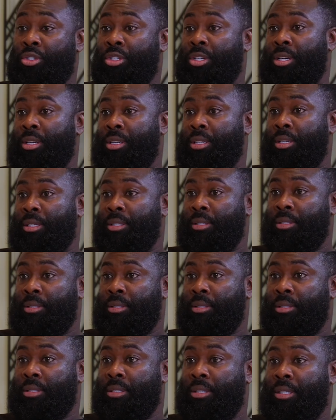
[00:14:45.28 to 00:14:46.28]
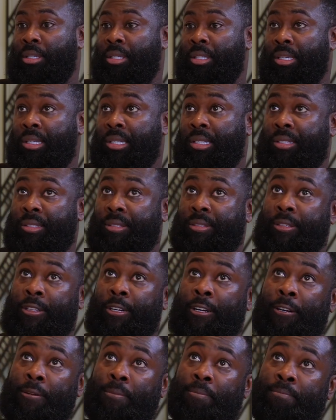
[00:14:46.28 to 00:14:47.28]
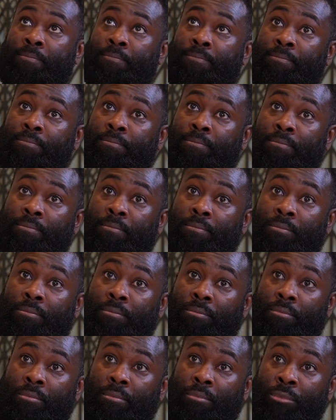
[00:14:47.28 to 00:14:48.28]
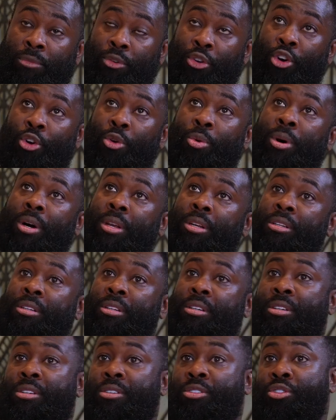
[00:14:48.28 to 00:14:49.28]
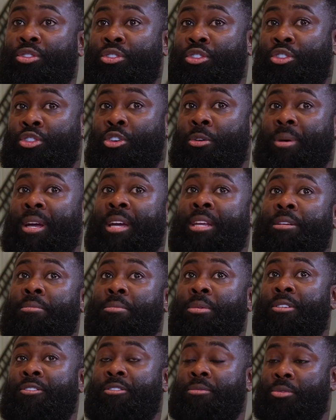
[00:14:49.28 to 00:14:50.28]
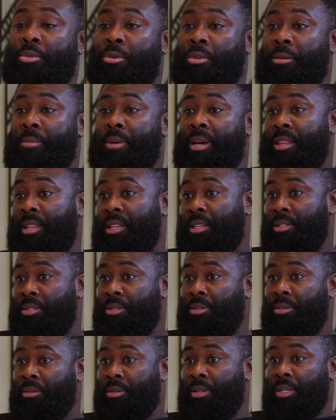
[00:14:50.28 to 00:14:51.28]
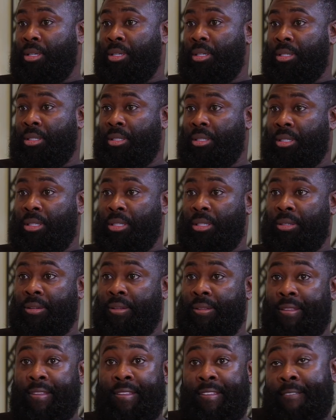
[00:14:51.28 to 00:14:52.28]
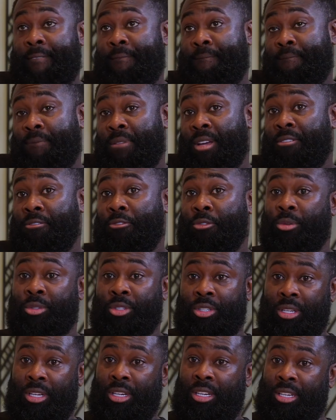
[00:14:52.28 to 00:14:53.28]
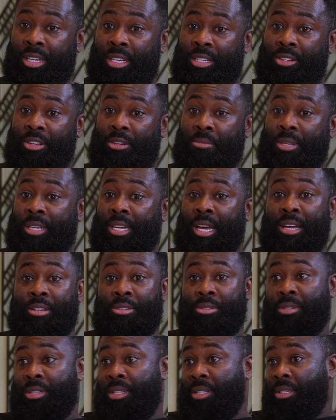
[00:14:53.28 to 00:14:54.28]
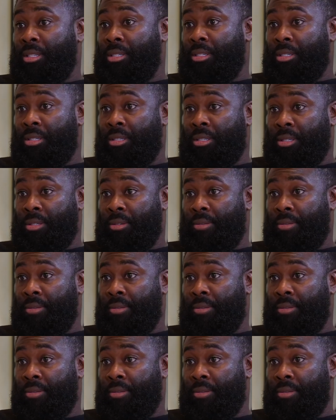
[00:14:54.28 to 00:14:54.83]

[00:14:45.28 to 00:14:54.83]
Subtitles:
journey. No one should stop anybody from talking about their story. Unfortunately, there's going to be casualties